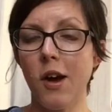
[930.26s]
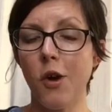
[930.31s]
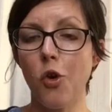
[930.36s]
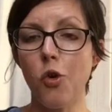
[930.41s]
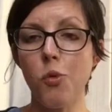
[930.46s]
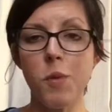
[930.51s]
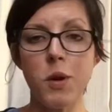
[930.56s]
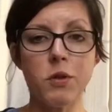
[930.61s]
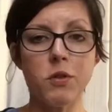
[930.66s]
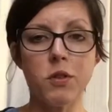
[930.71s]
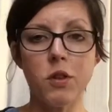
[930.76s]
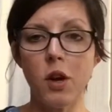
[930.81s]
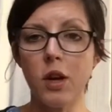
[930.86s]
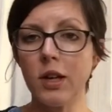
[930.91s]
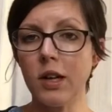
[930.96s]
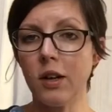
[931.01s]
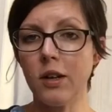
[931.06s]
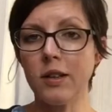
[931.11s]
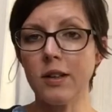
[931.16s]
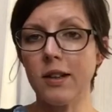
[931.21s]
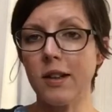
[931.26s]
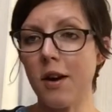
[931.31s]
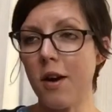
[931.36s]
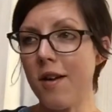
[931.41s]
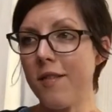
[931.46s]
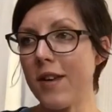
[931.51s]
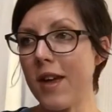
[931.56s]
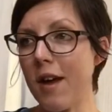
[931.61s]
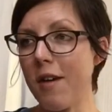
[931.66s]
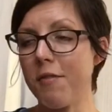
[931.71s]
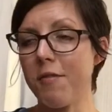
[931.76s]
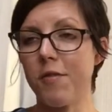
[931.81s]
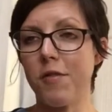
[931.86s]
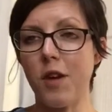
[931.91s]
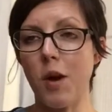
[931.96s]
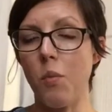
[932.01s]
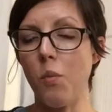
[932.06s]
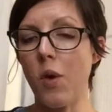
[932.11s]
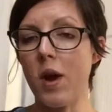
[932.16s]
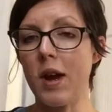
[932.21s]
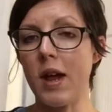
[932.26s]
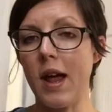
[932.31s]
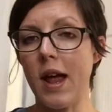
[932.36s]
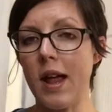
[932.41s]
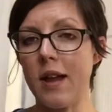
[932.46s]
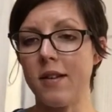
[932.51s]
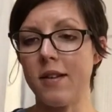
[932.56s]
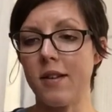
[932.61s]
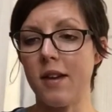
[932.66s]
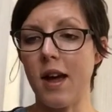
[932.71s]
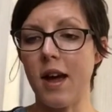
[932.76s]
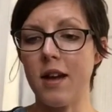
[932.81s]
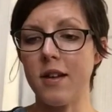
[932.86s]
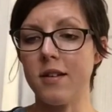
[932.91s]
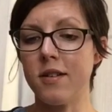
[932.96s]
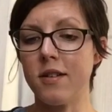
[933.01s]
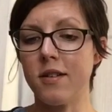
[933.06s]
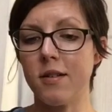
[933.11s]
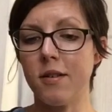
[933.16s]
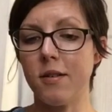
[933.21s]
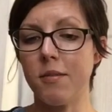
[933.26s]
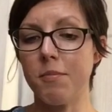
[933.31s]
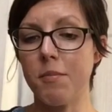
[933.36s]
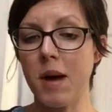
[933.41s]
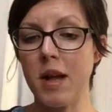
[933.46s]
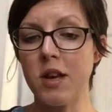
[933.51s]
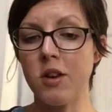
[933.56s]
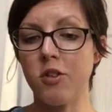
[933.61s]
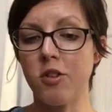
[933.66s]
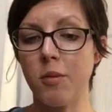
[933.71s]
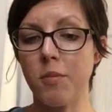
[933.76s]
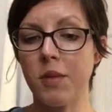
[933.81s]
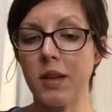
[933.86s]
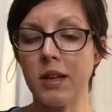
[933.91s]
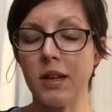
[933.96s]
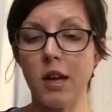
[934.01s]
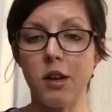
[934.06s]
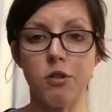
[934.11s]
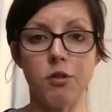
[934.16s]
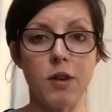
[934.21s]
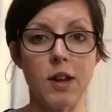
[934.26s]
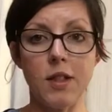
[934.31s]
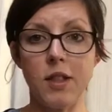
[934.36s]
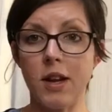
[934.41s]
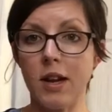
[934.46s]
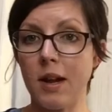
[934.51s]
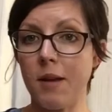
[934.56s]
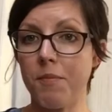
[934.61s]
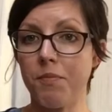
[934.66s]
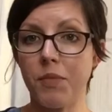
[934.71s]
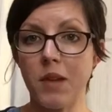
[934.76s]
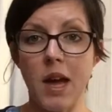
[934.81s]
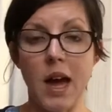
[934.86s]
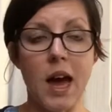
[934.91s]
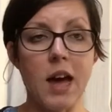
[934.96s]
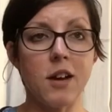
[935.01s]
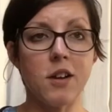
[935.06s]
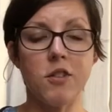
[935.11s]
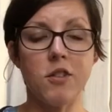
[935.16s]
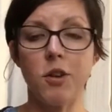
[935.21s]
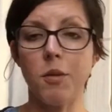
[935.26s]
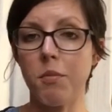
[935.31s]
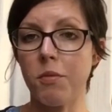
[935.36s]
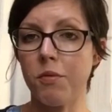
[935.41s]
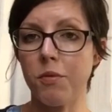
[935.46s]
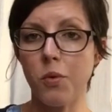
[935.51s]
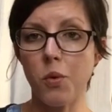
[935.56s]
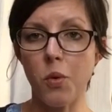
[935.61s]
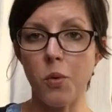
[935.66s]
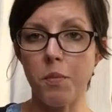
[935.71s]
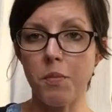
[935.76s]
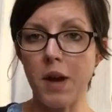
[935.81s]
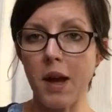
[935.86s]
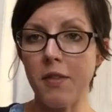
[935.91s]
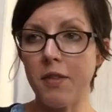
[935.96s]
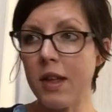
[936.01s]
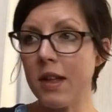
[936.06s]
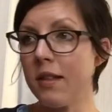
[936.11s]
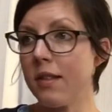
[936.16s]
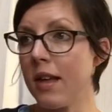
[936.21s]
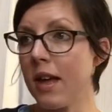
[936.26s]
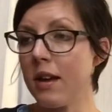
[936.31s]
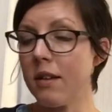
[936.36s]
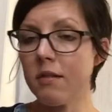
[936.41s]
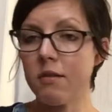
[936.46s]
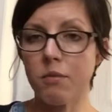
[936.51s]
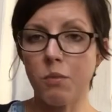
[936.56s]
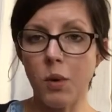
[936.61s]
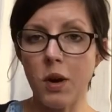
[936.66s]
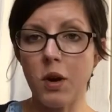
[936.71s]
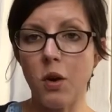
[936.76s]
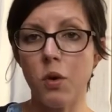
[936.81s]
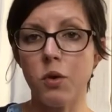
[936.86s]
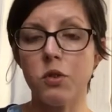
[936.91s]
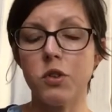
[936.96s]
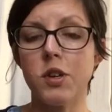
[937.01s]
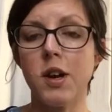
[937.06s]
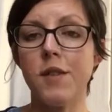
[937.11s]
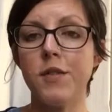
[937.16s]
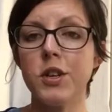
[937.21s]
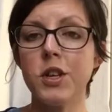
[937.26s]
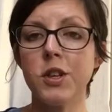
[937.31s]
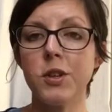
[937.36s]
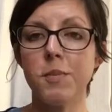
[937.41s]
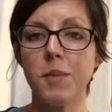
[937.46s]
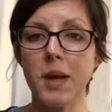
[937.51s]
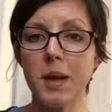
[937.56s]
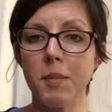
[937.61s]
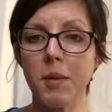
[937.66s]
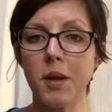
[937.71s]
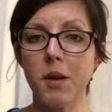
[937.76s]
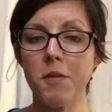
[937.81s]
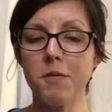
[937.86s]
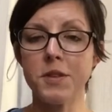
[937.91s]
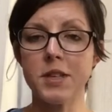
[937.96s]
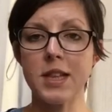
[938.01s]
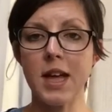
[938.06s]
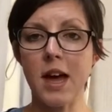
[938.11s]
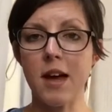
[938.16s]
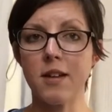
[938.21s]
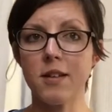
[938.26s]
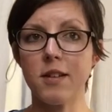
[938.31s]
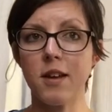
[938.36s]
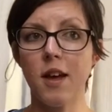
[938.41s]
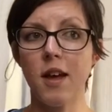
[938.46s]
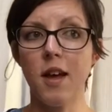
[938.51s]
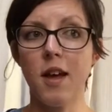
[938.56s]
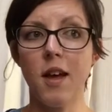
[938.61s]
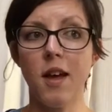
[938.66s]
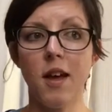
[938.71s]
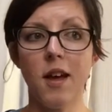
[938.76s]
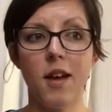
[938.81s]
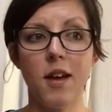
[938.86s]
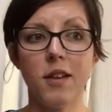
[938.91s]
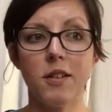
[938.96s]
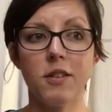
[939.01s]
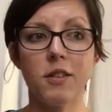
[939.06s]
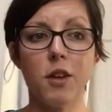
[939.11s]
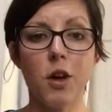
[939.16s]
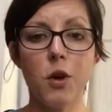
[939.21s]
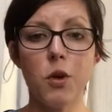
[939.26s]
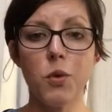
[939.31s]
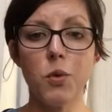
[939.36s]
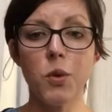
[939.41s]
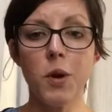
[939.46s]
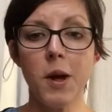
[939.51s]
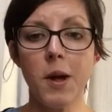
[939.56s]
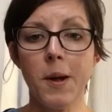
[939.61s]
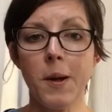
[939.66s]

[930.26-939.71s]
almost sidelined the IVF and went ahead and managed something naturally that it hadn't done before, and they then went on to have another baby after that. So